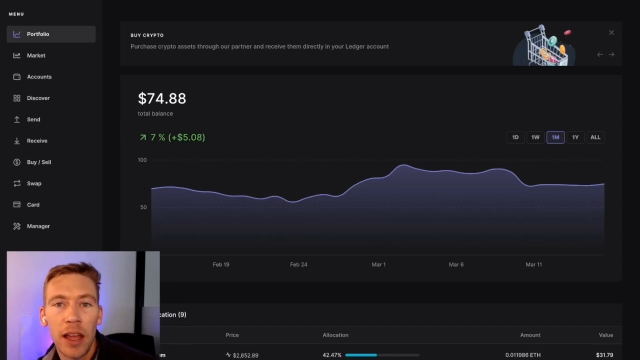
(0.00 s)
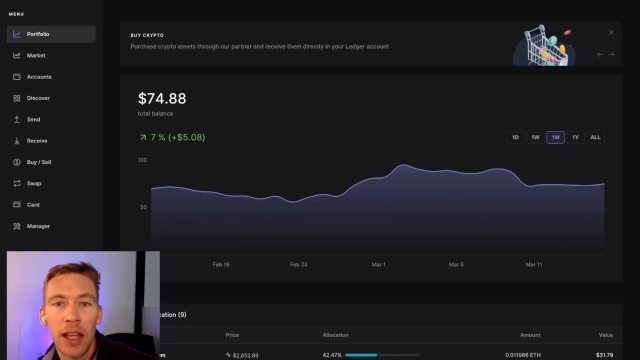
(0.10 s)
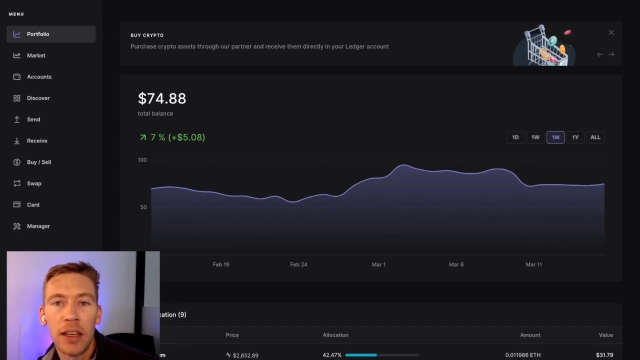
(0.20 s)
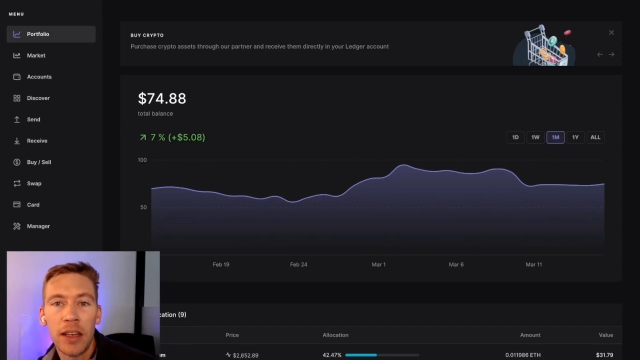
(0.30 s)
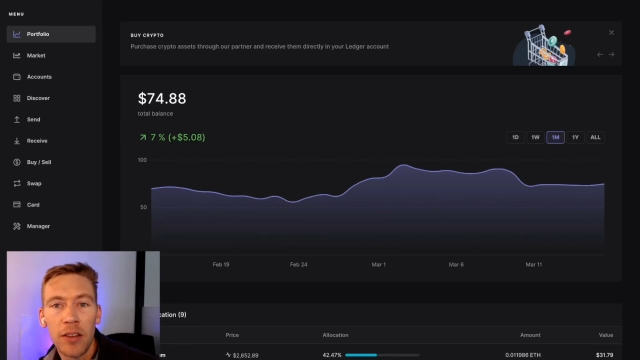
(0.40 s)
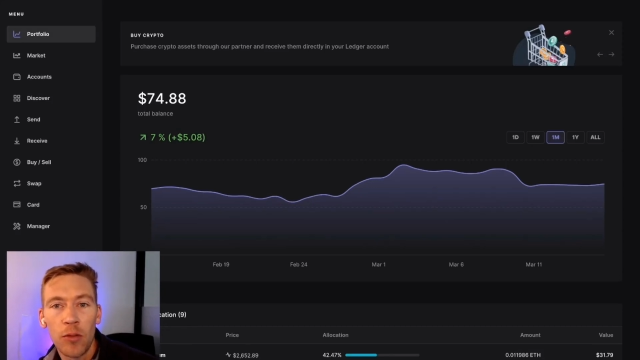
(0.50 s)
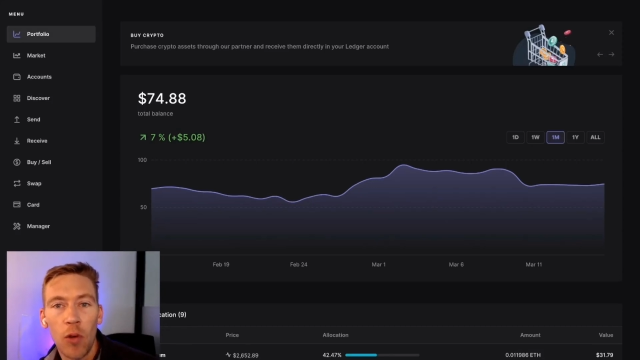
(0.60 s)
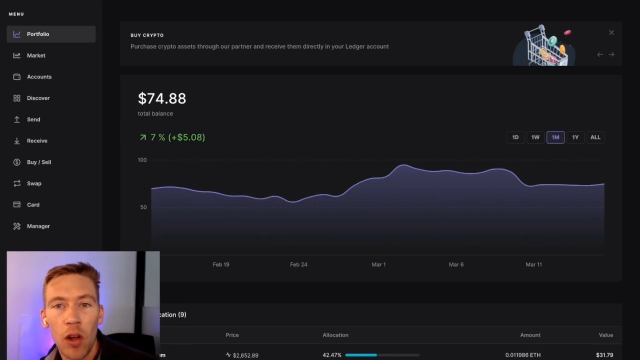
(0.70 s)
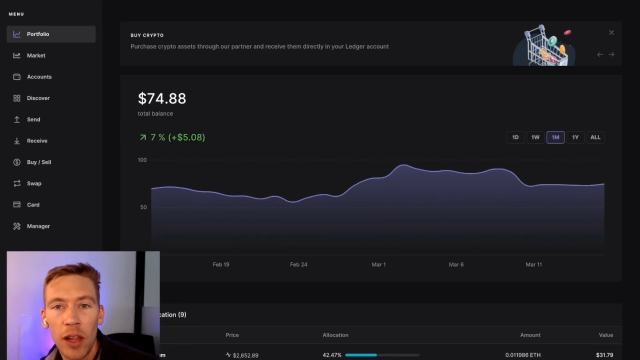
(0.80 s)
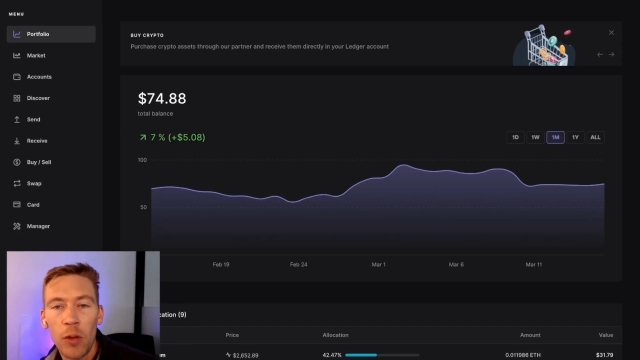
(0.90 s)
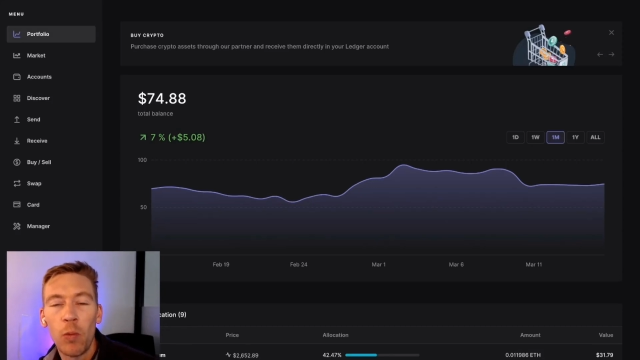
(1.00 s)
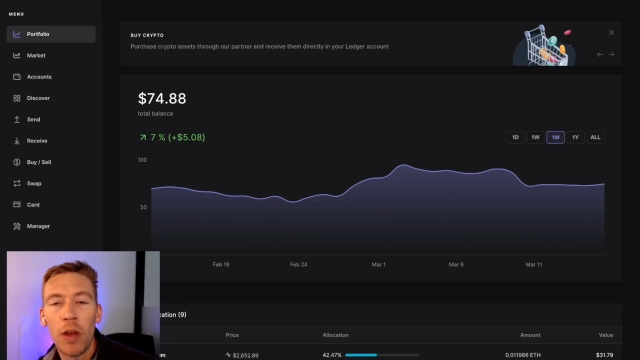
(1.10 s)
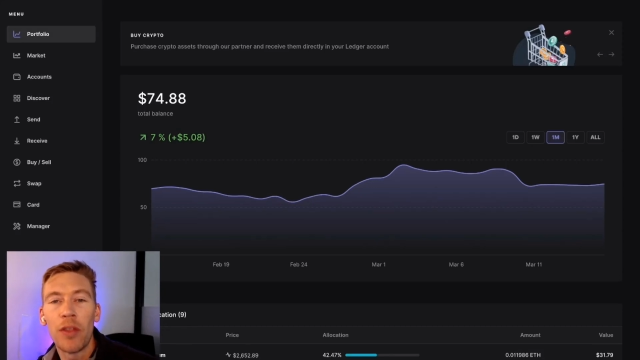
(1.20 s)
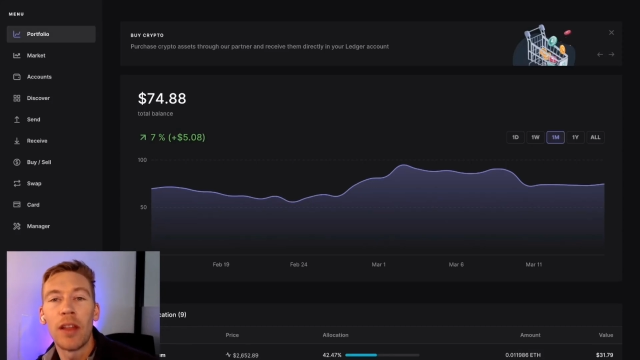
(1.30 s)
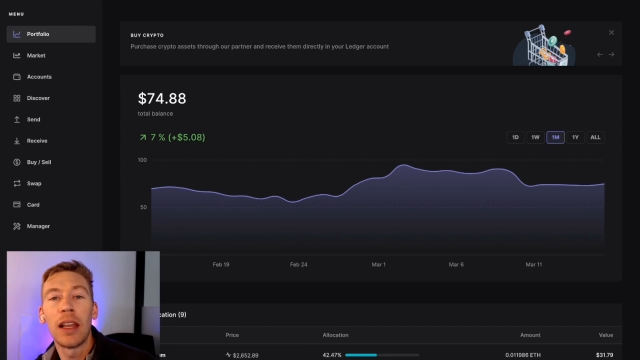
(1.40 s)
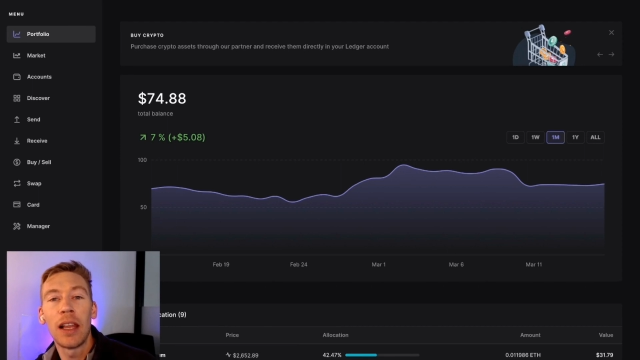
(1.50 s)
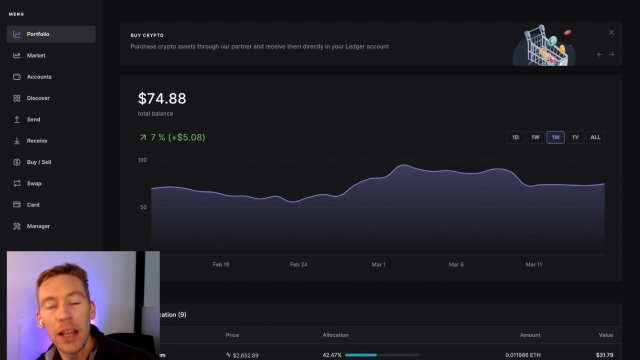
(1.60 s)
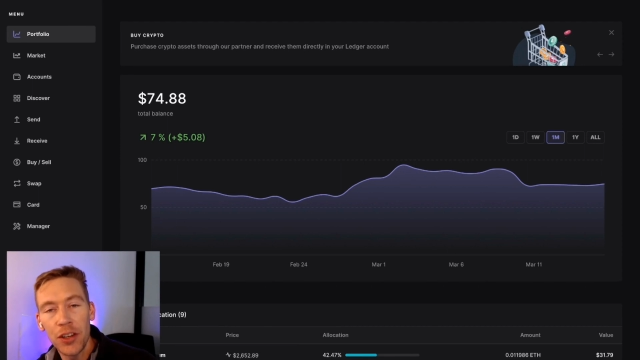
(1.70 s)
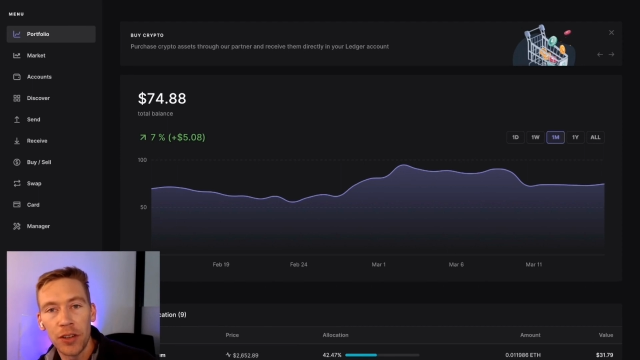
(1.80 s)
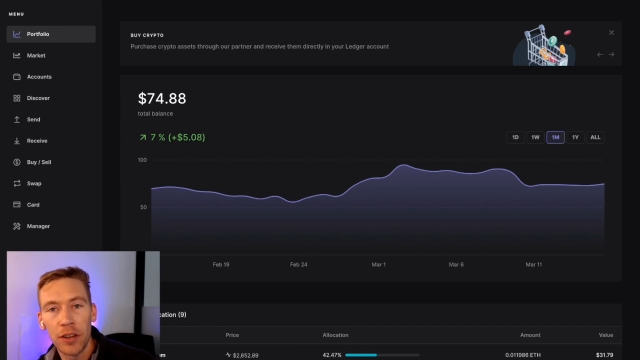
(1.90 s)
a Near wallet with
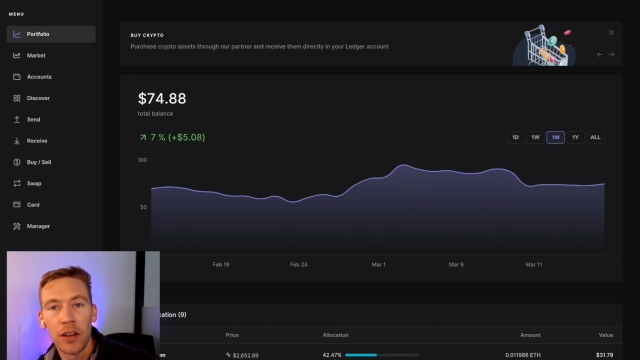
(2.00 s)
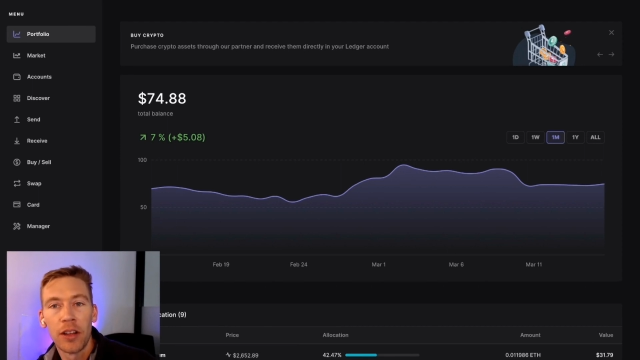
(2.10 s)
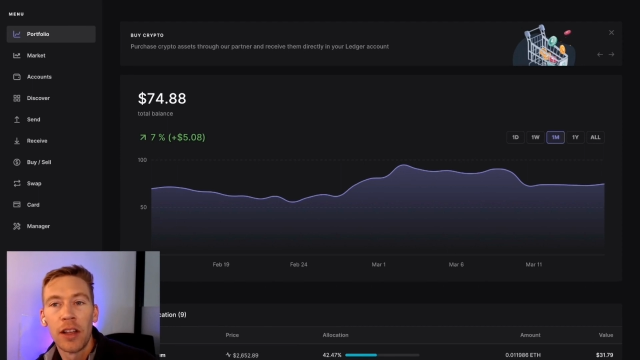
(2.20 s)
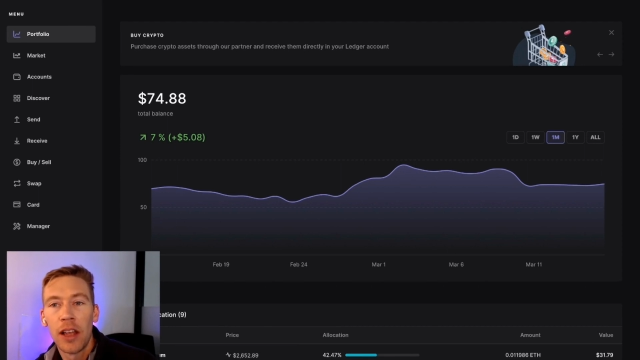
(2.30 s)
Ledger.